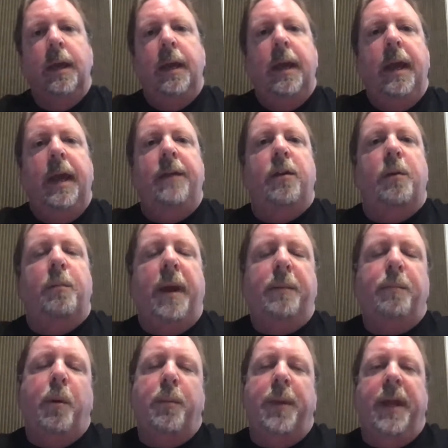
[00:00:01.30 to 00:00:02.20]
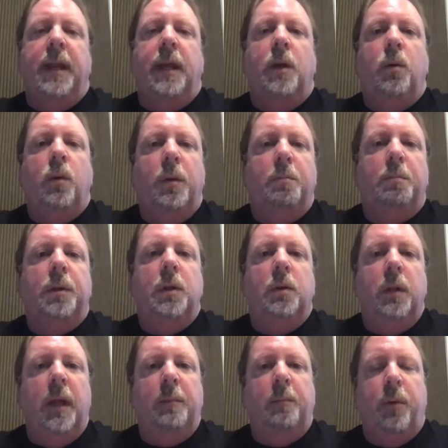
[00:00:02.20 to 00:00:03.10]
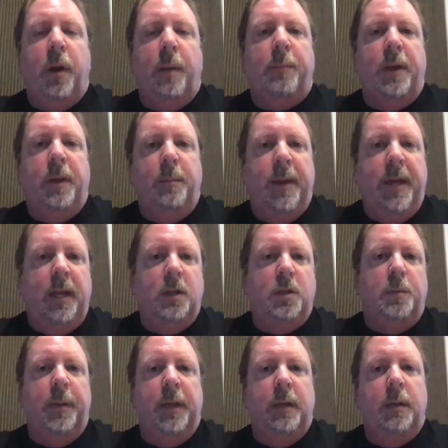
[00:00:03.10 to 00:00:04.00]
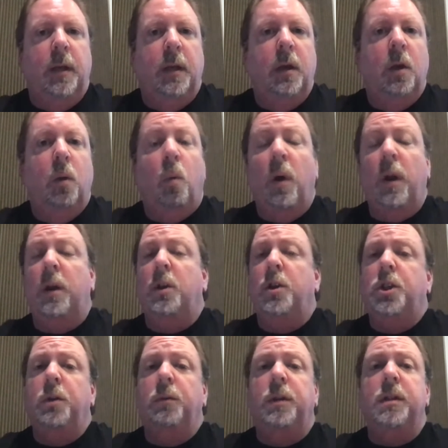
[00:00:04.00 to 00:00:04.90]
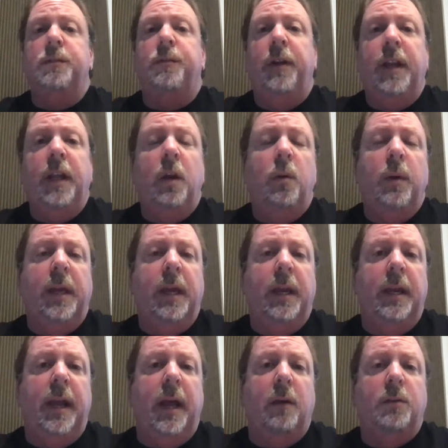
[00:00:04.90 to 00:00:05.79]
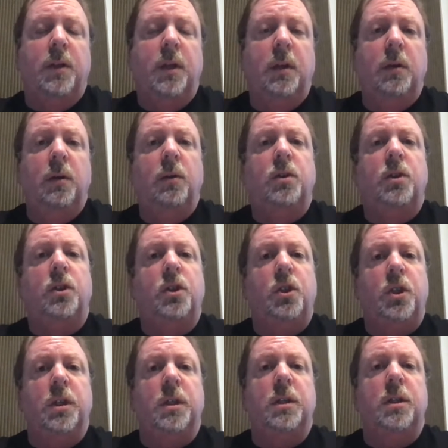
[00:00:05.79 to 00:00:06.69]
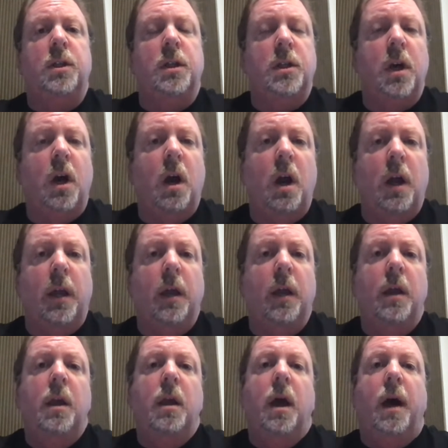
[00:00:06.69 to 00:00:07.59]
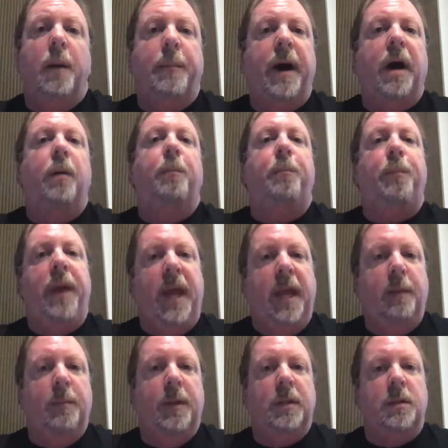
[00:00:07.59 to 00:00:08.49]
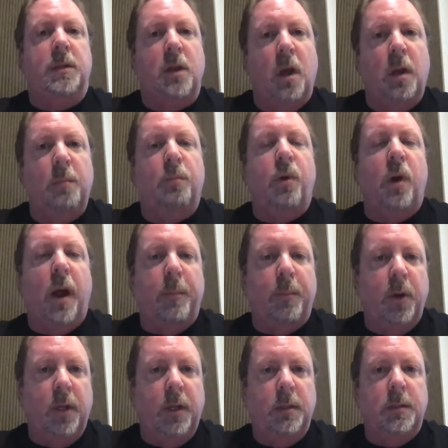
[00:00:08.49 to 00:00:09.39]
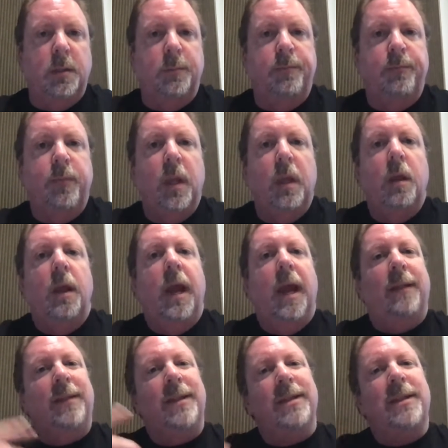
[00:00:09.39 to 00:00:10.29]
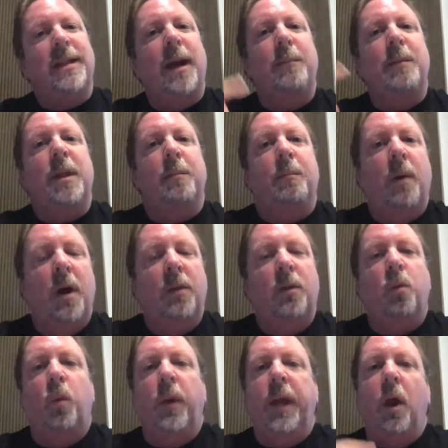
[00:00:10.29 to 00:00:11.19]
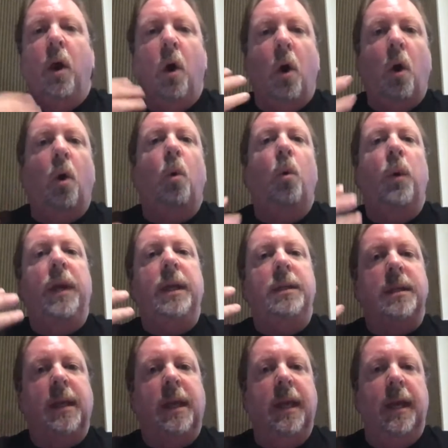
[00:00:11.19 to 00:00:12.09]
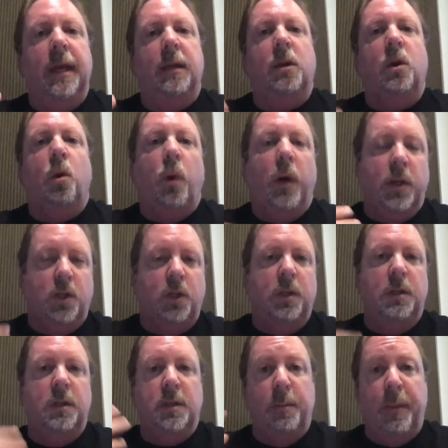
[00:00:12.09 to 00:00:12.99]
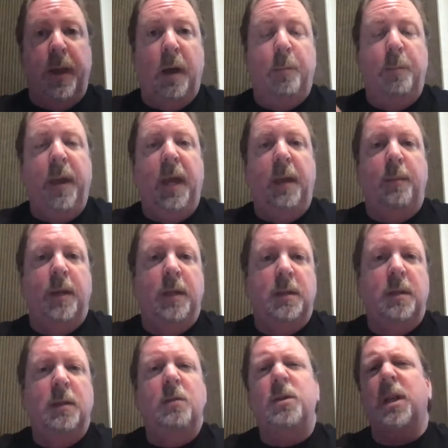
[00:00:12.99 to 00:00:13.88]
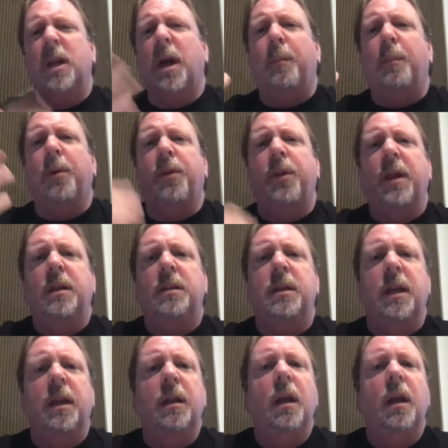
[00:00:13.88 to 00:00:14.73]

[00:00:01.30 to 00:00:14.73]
Hey there, Mike Barbandica with Blue Line Property Management. Wanted to shoot this video and get it out to you just to talk about payments on properties. At this time of the month, we always get questions about payments. And there's a couple things that,